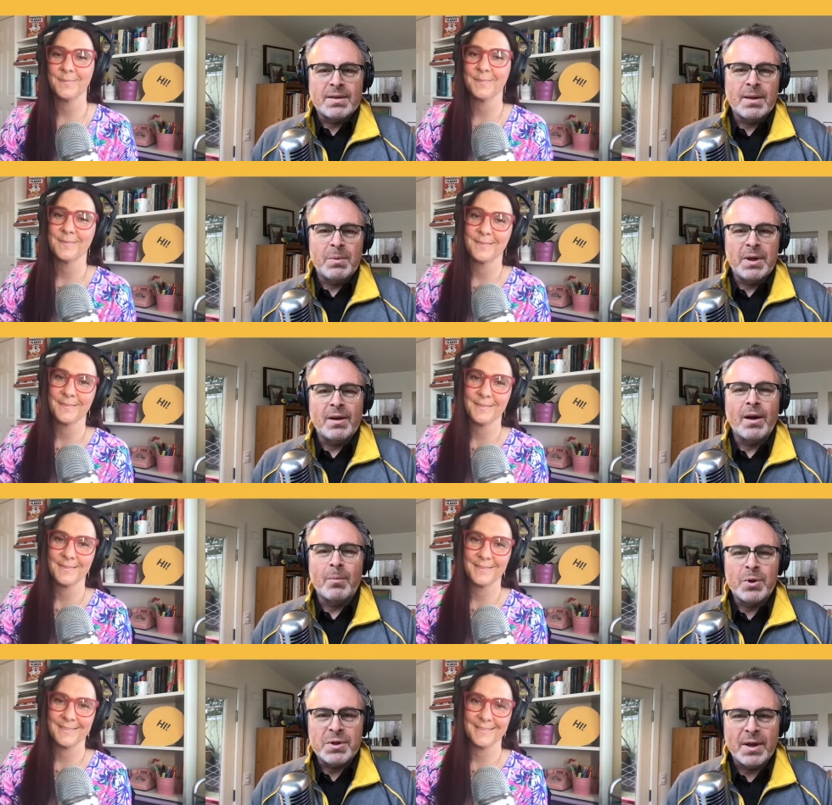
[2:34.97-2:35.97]
Speaker 1: SAP
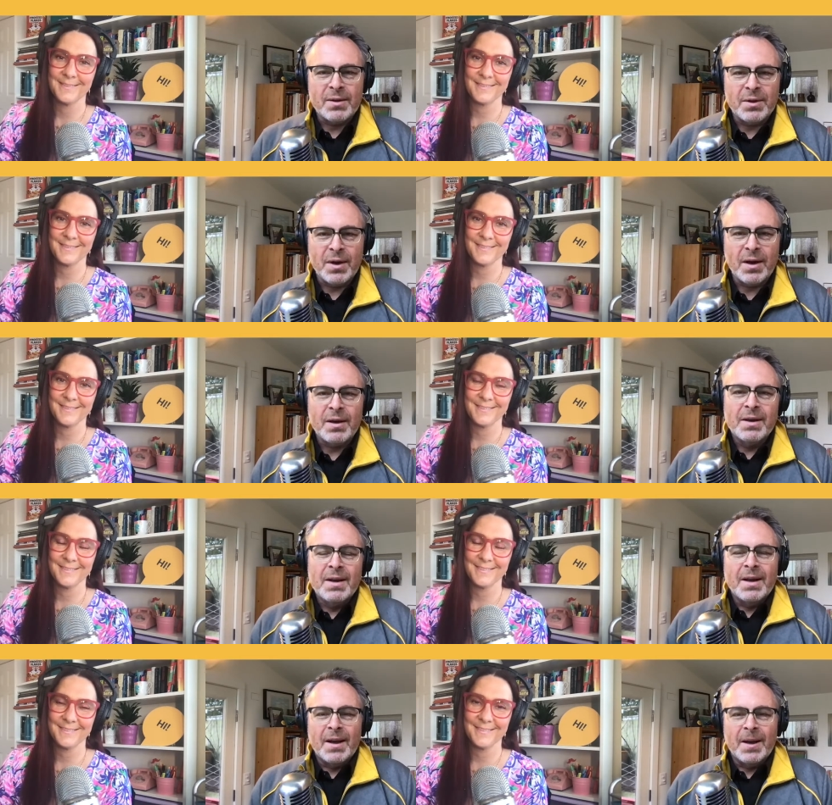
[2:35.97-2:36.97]
Commerce out there,
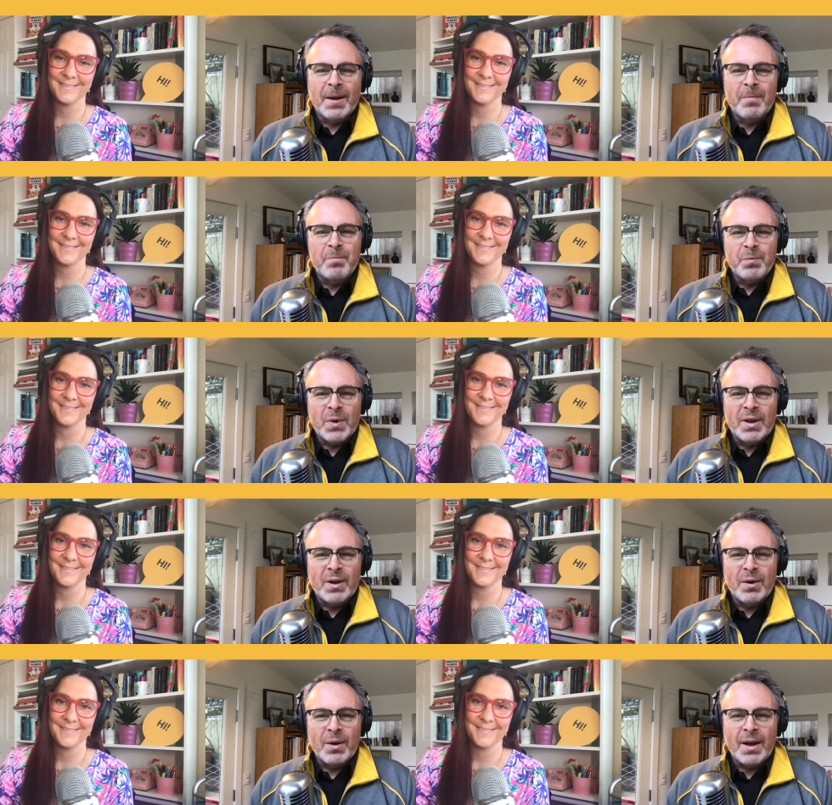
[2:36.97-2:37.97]
um,
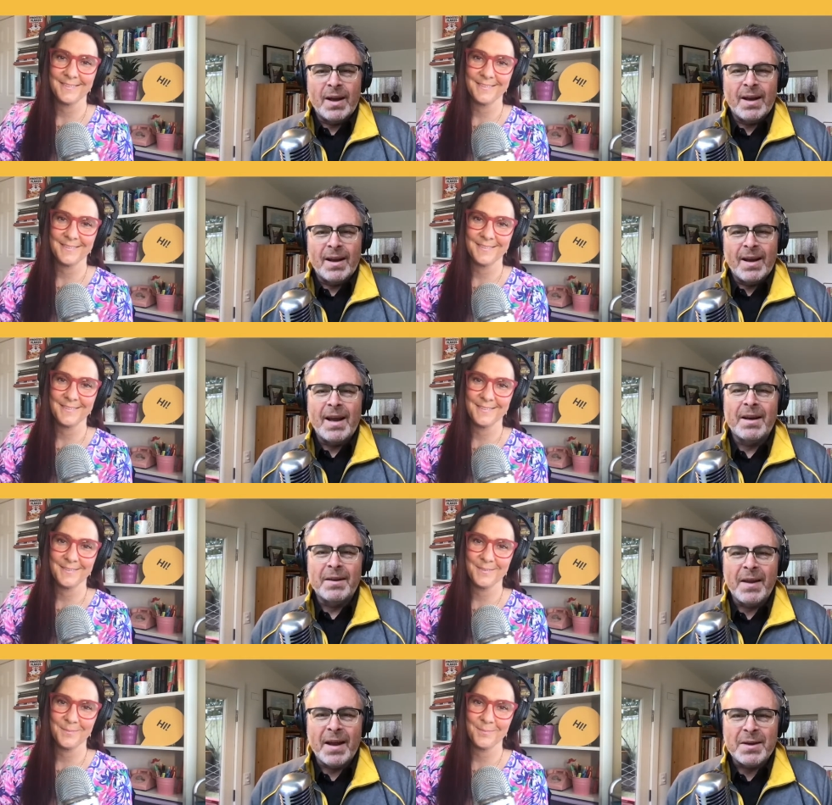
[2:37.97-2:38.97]
you know, I had a hand
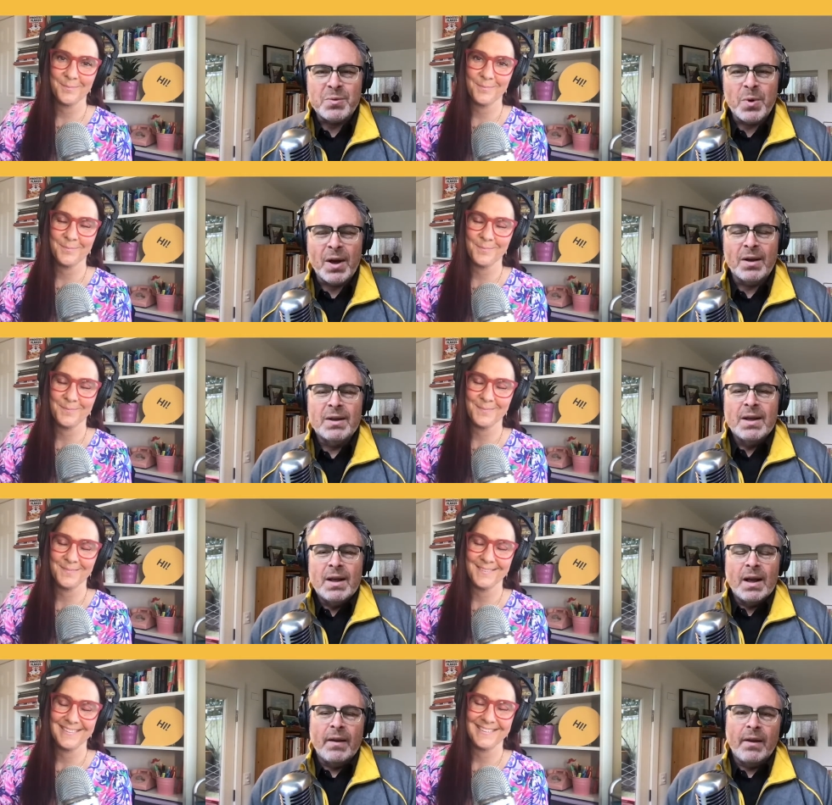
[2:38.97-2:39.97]
in that as well.
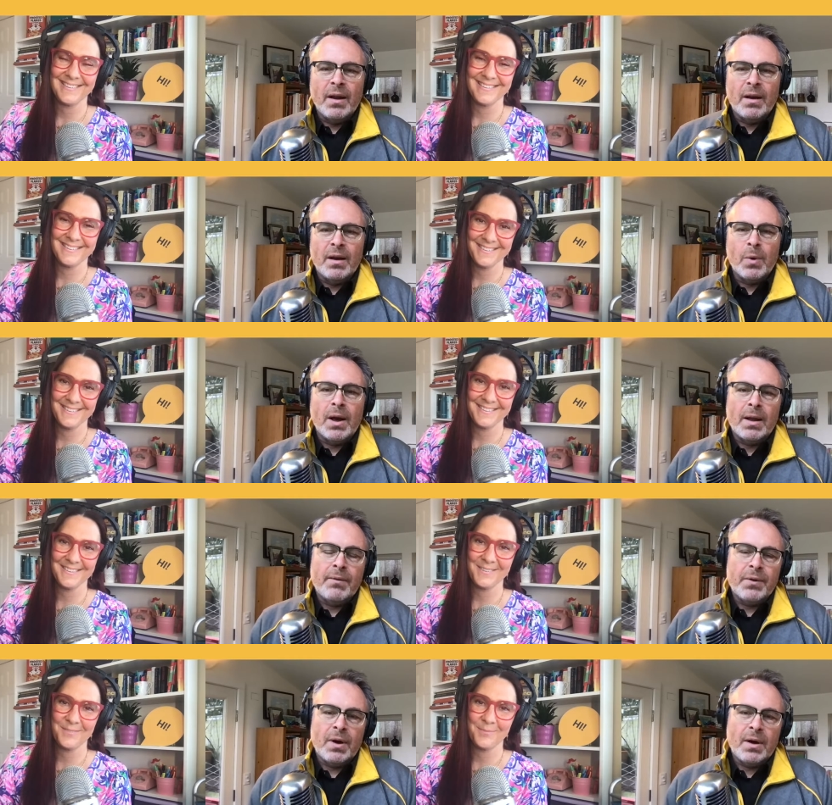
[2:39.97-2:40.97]
And then when I
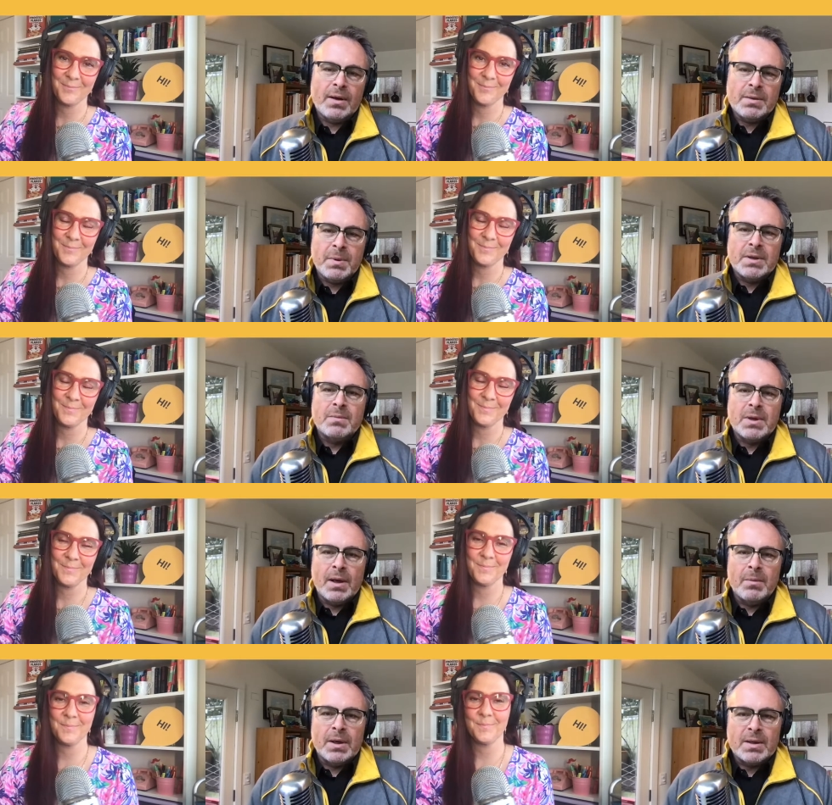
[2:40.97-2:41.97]
left there, I spent some
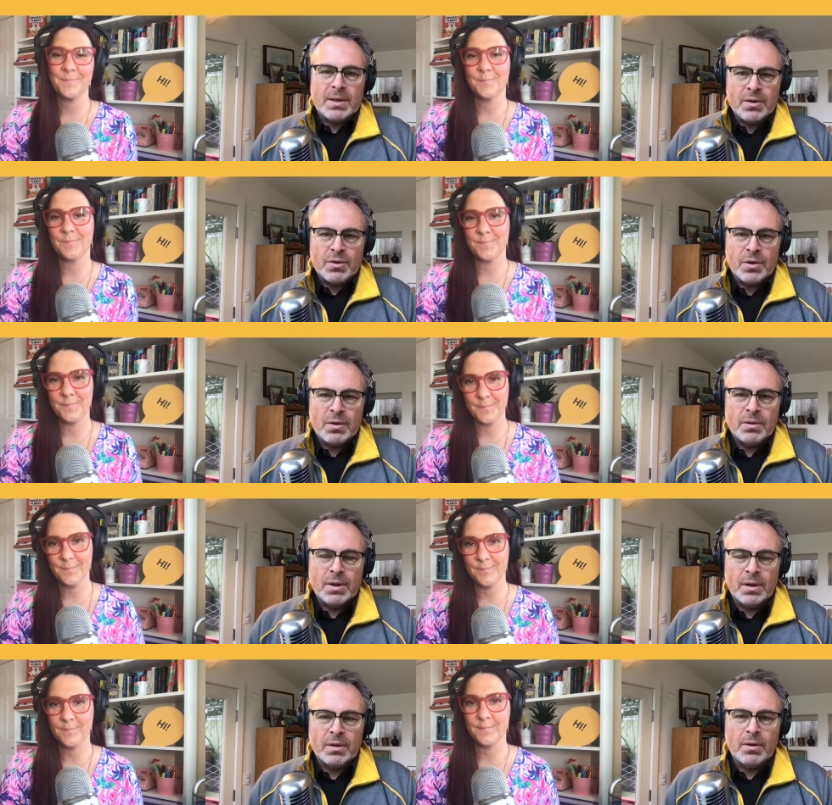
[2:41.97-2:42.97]
time at Accenture
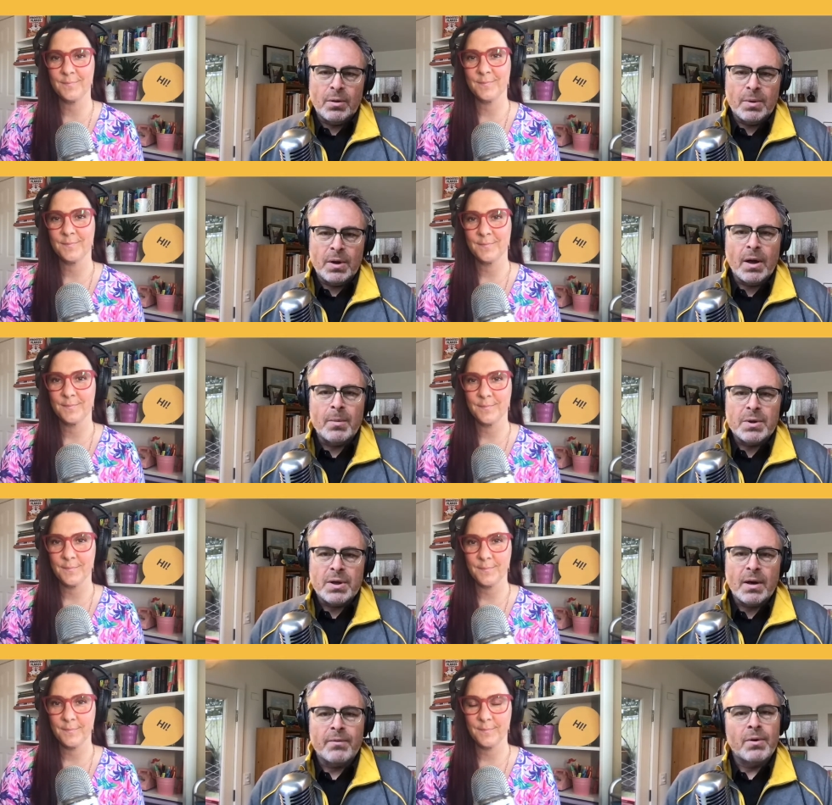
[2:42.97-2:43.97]
leading the global commerce
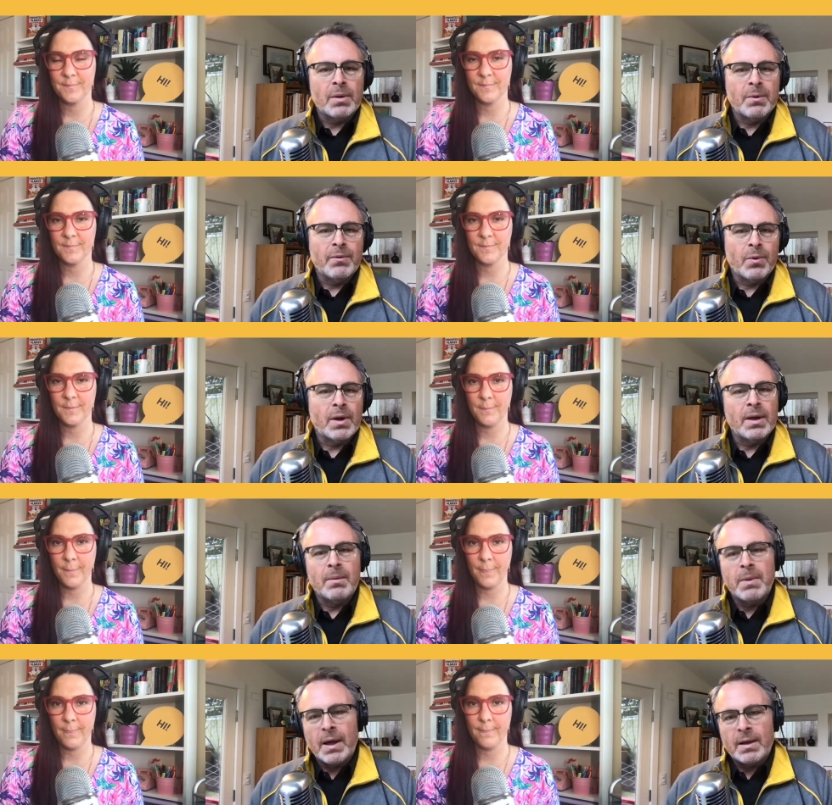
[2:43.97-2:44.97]
offering before
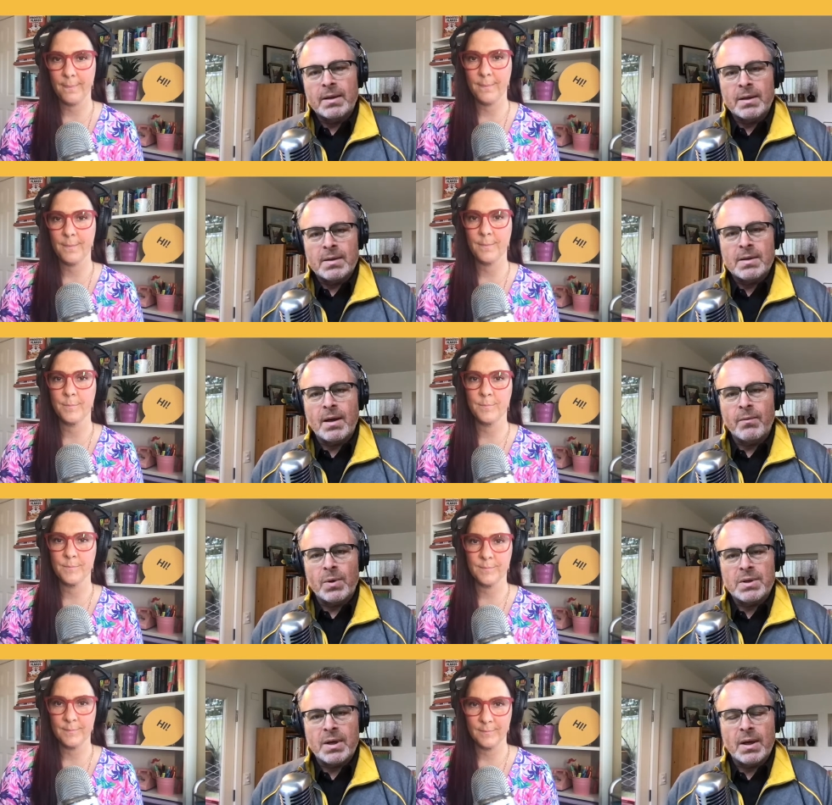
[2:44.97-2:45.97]
getting back into the
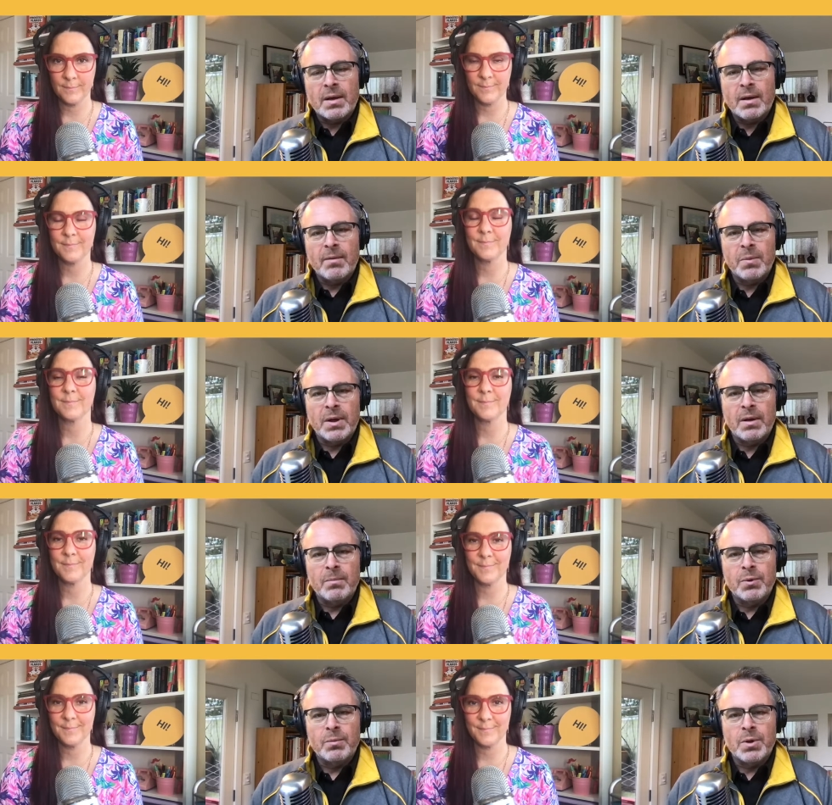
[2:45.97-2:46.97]
software side. I've been
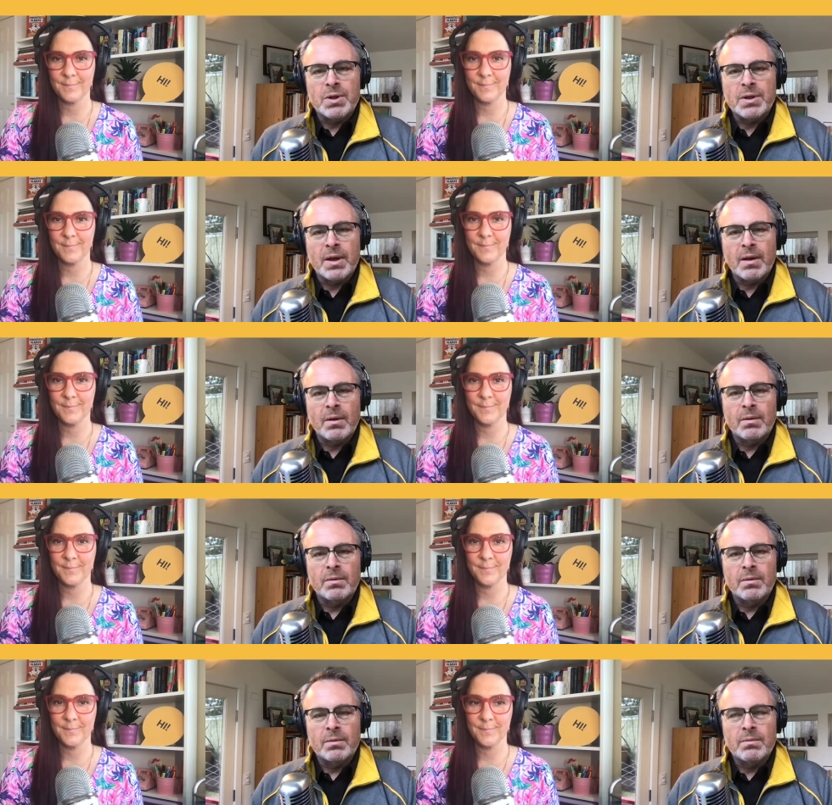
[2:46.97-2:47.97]
at Bloomreach now
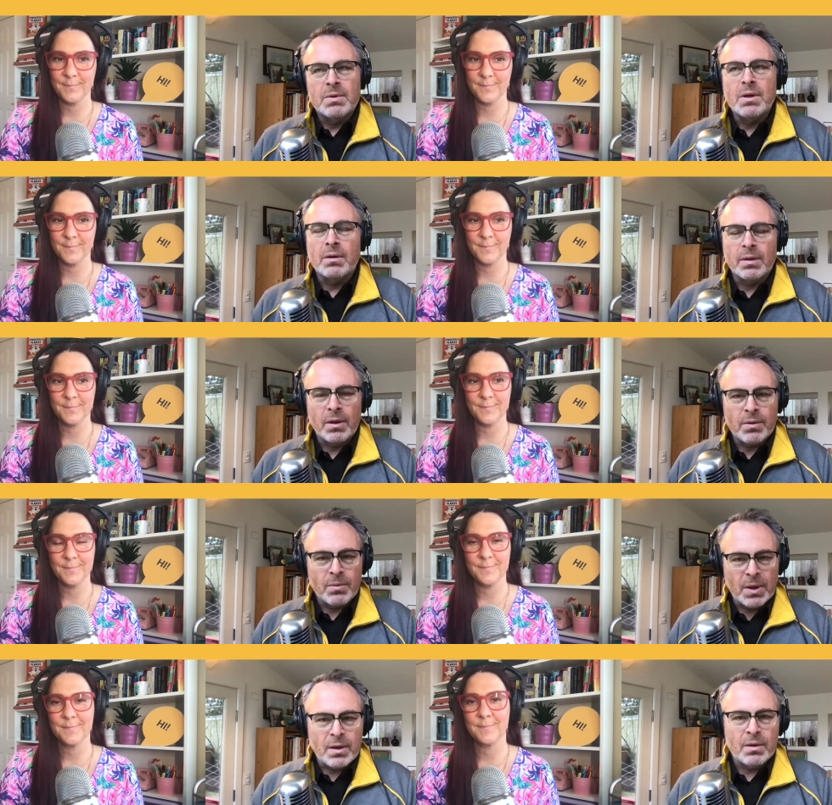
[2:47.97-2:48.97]
nearly
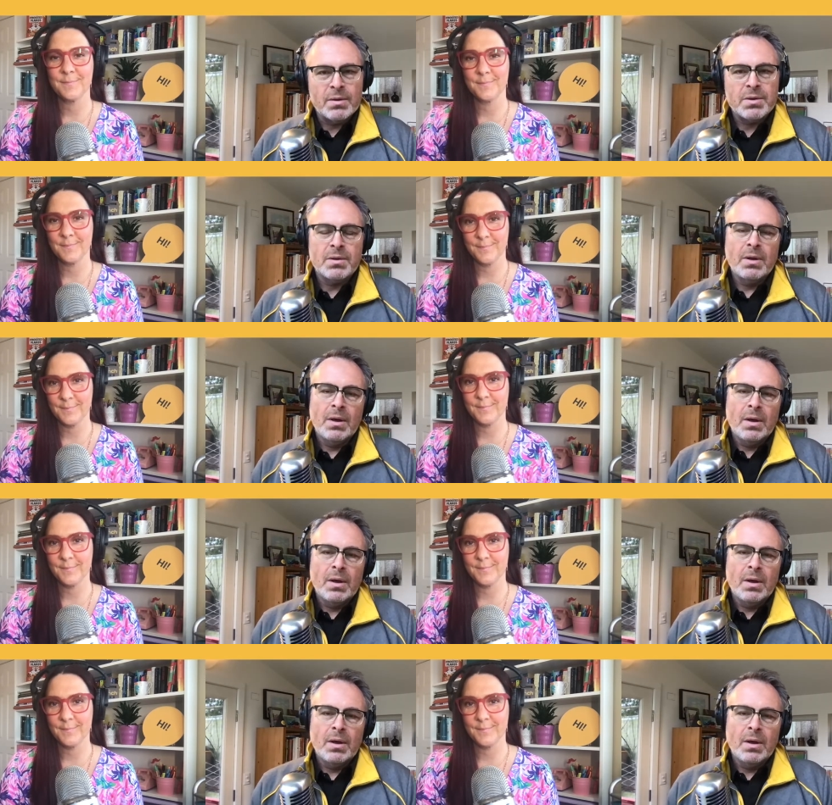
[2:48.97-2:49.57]
three years,